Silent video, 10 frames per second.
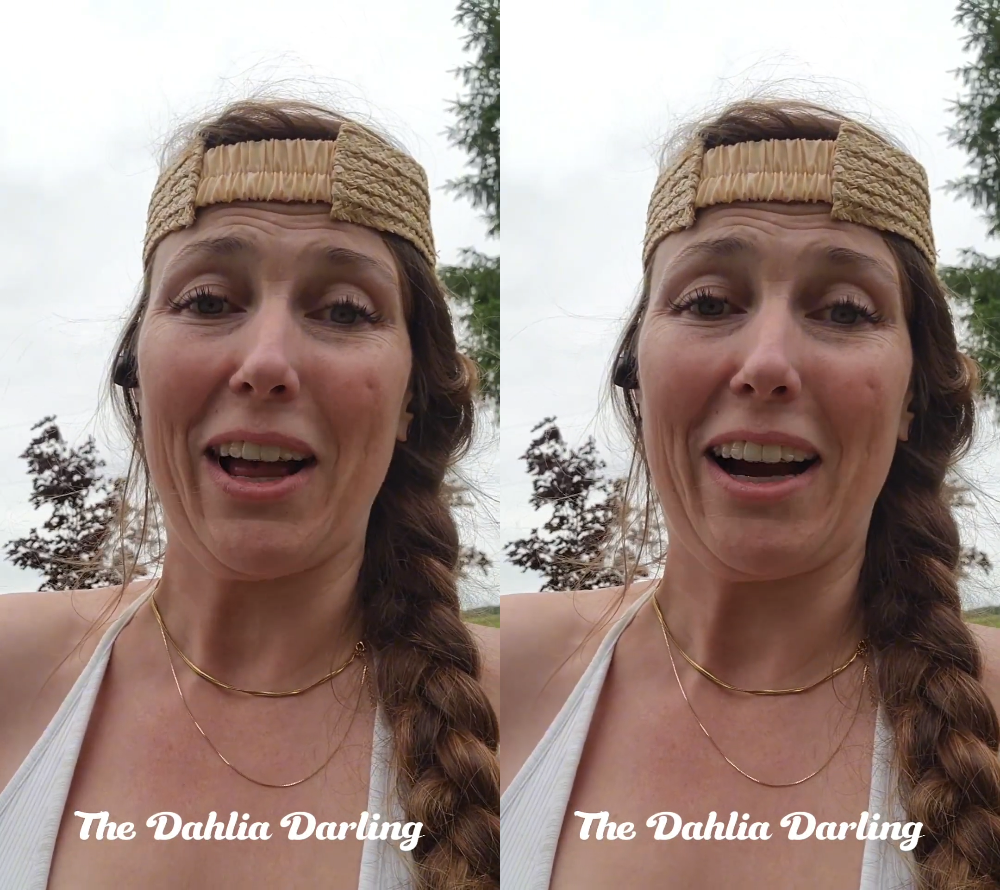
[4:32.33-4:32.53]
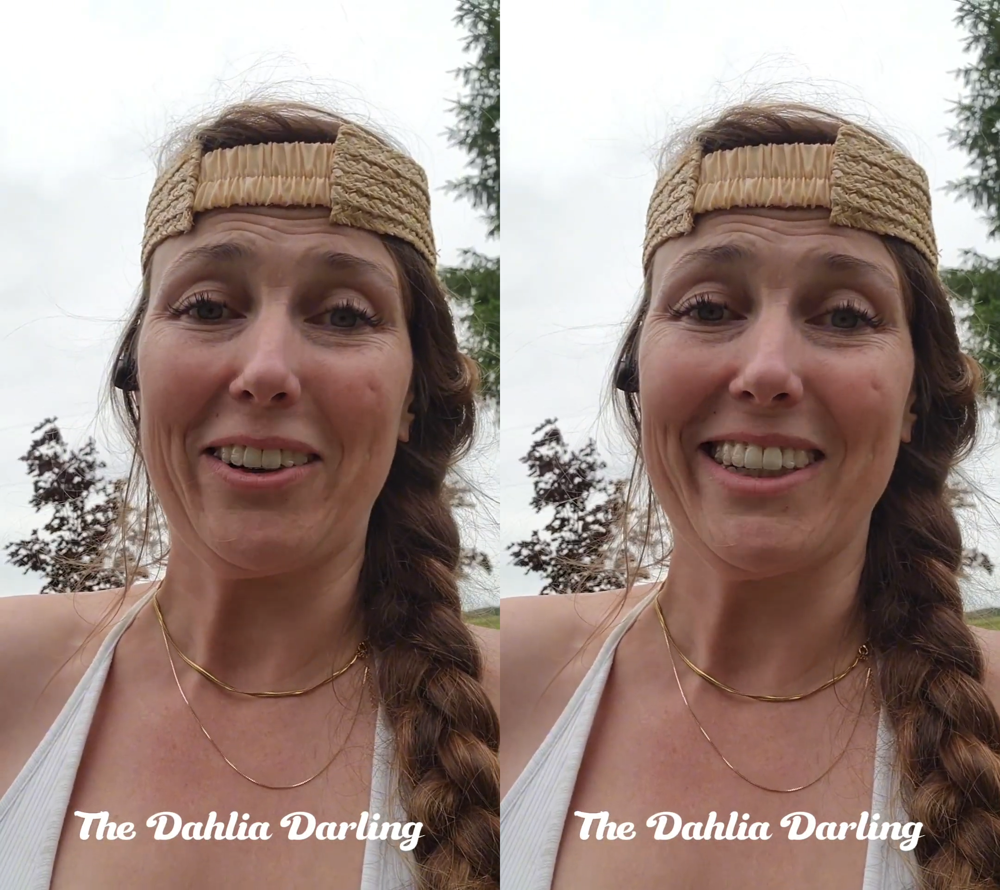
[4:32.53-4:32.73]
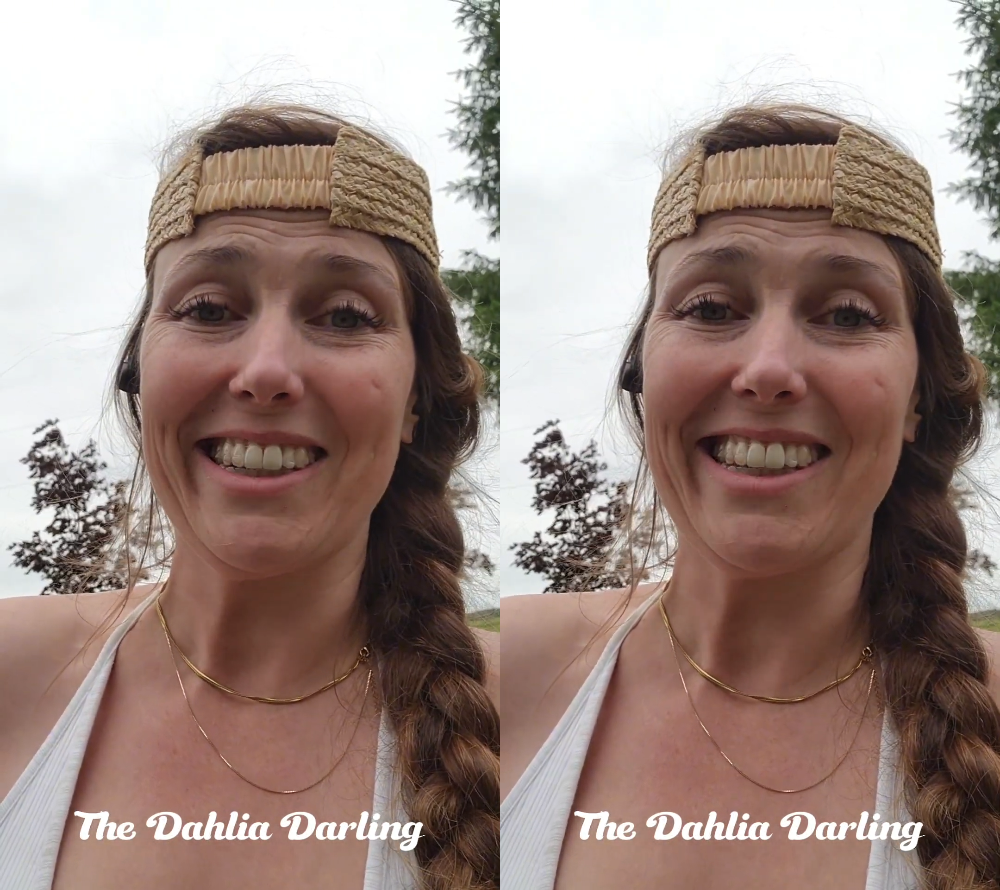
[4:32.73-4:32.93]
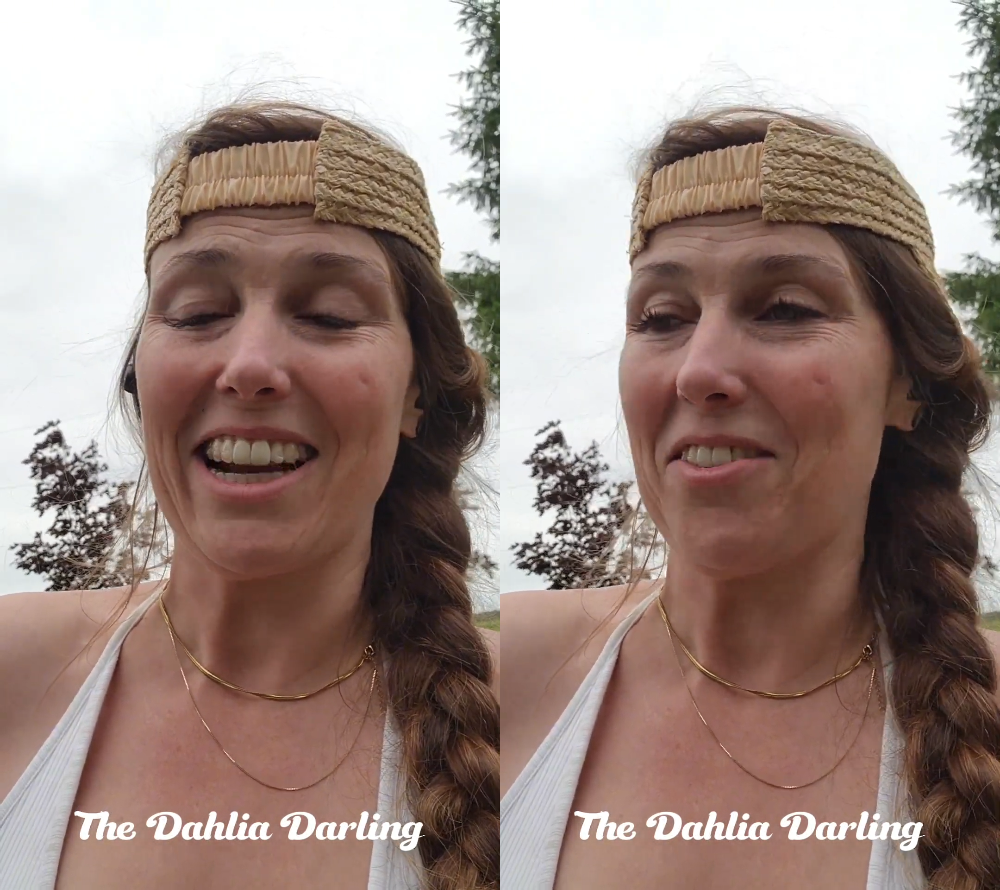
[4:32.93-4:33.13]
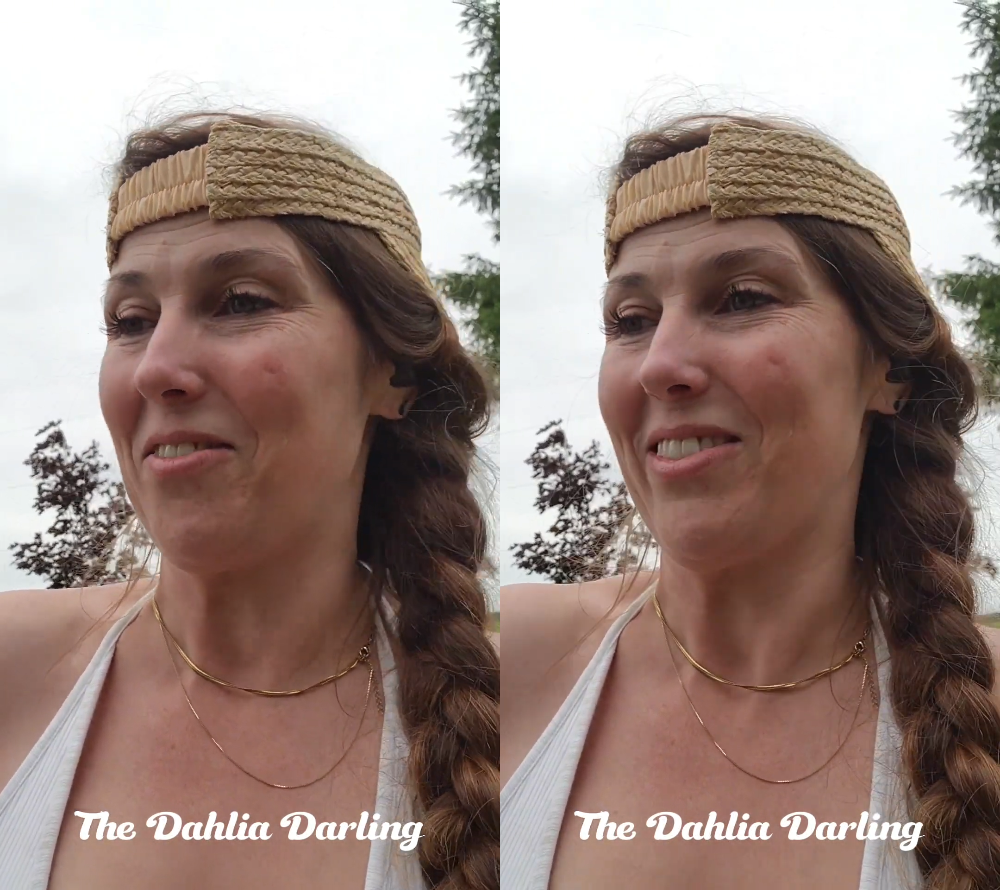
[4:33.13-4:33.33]
flowers
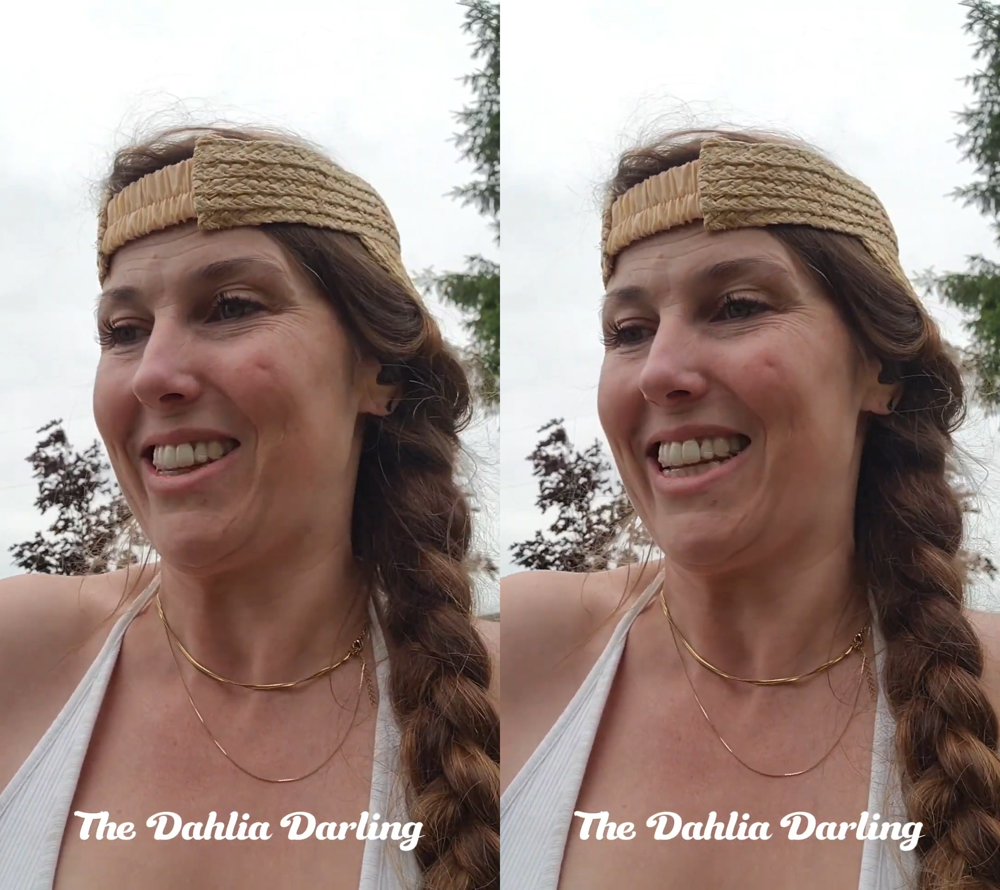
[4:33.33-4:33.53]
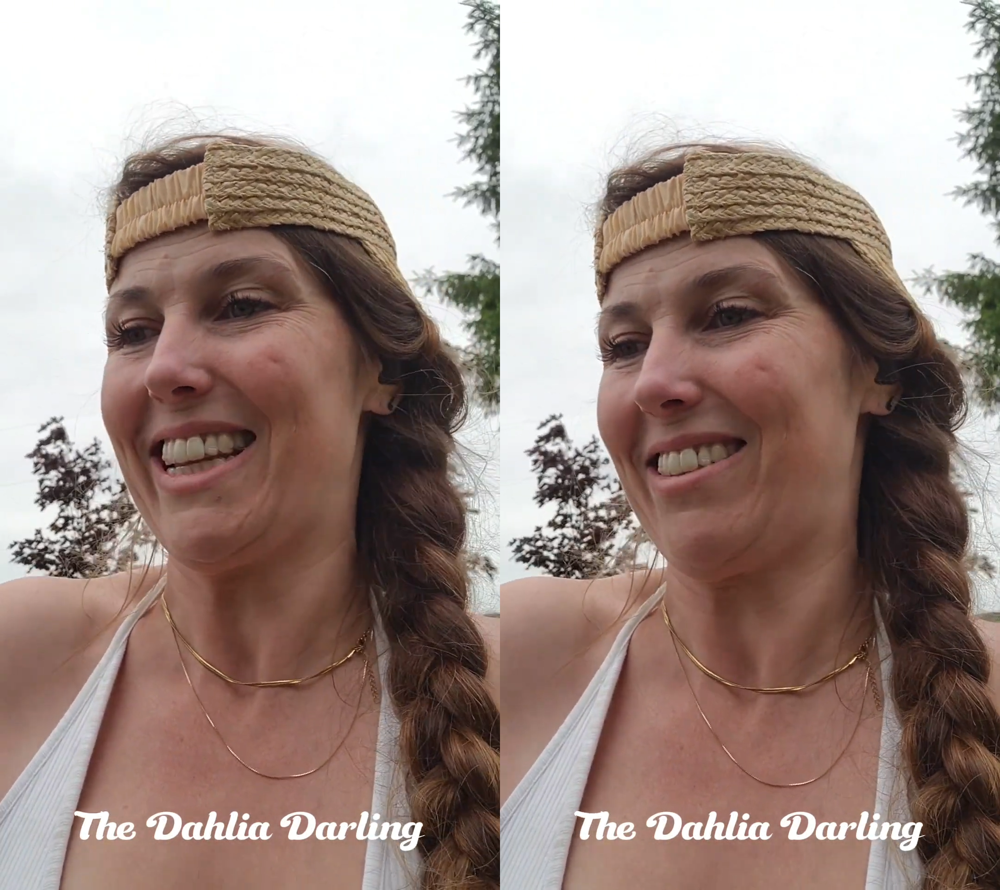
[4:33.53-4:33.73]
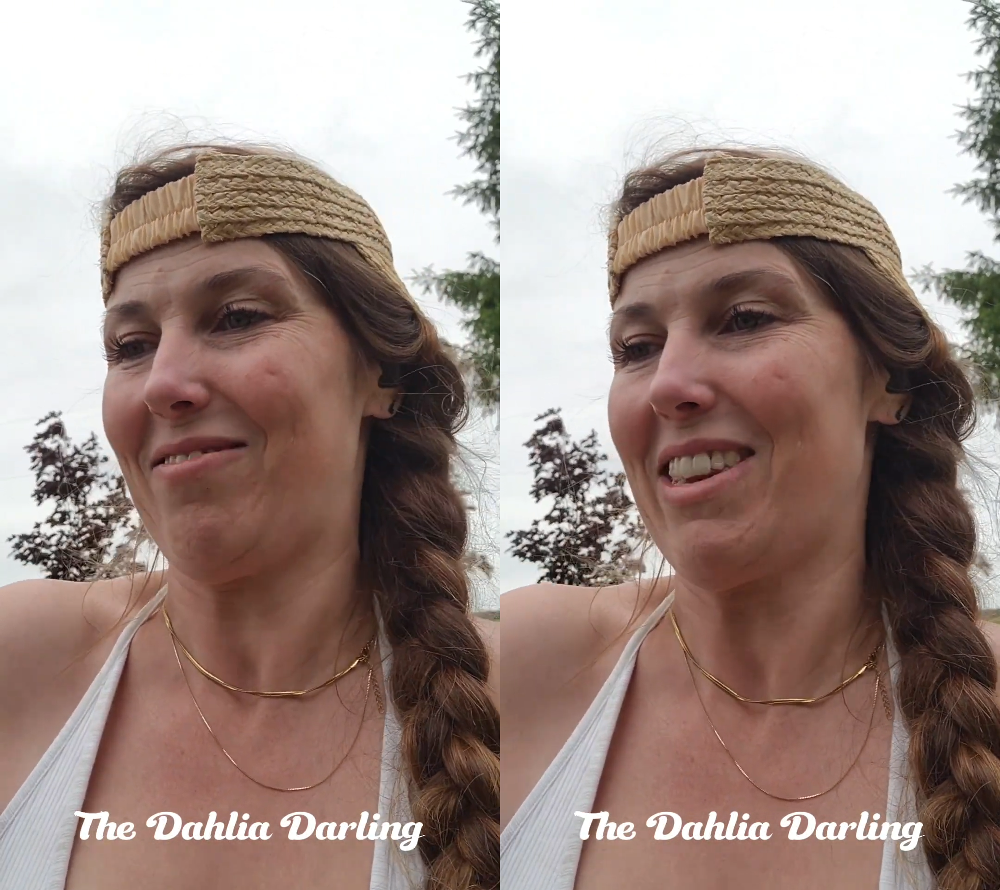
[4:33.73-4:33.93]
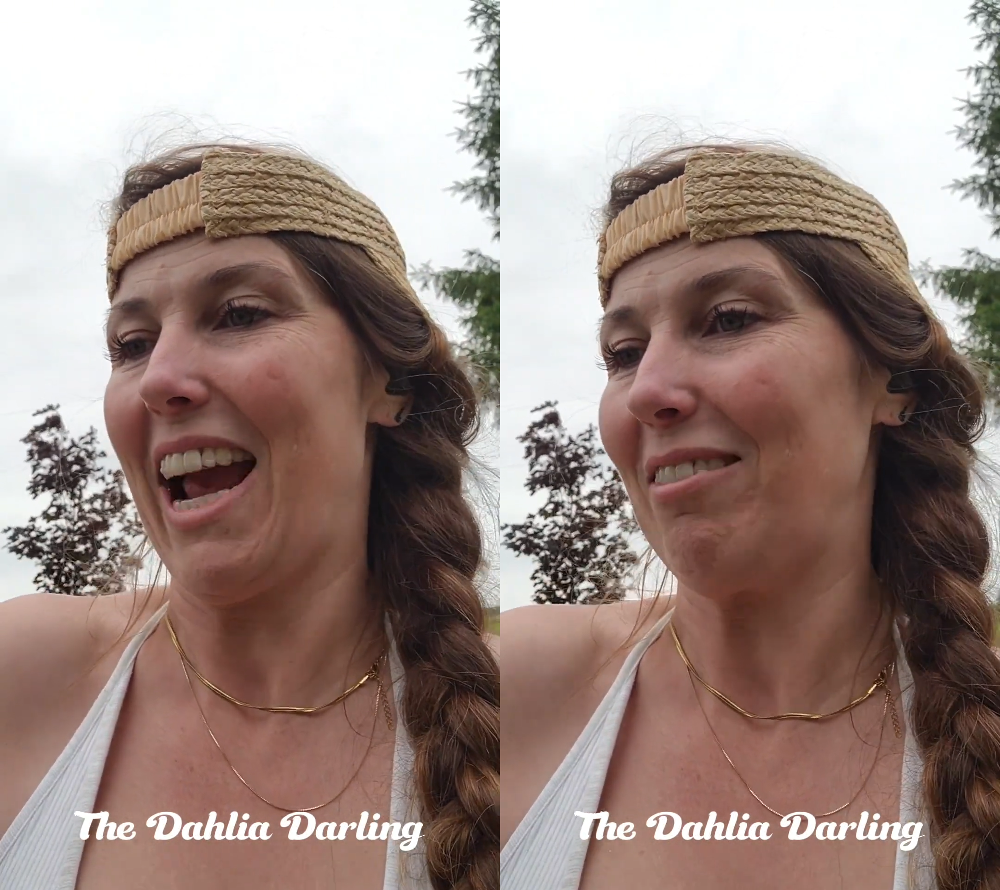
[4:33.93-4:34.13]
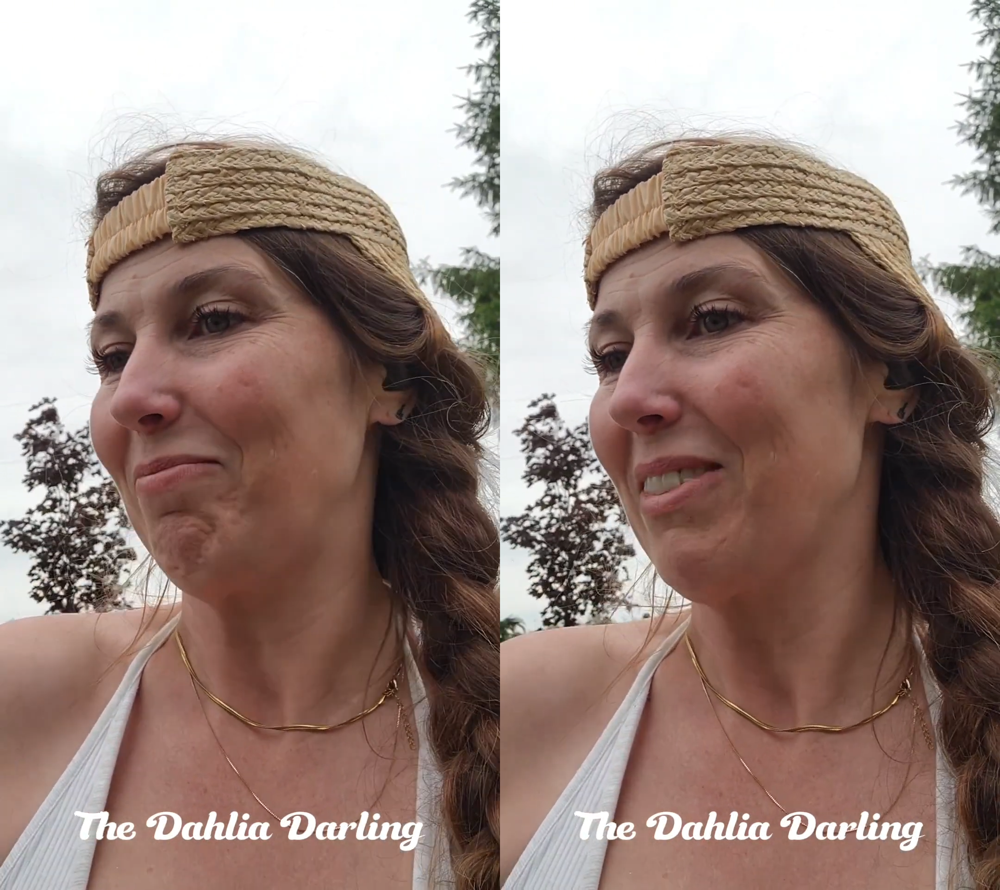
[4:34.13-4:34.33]
that I'm,
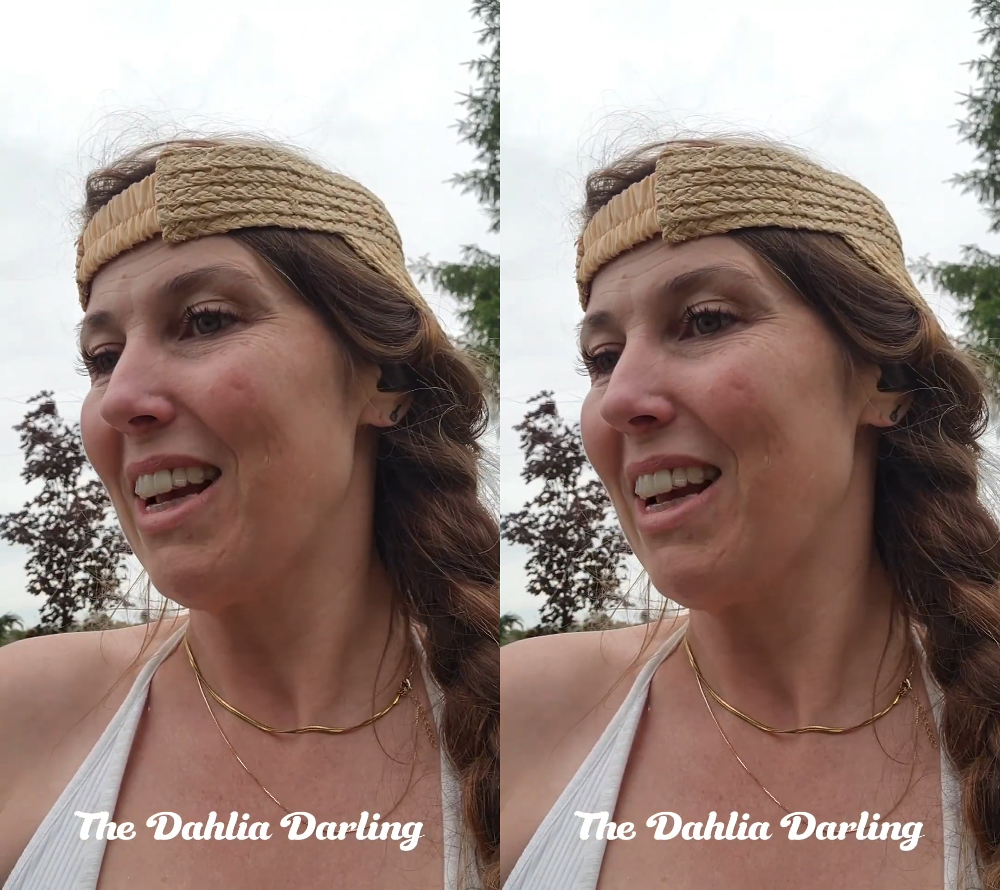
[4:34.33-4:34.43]
yeah.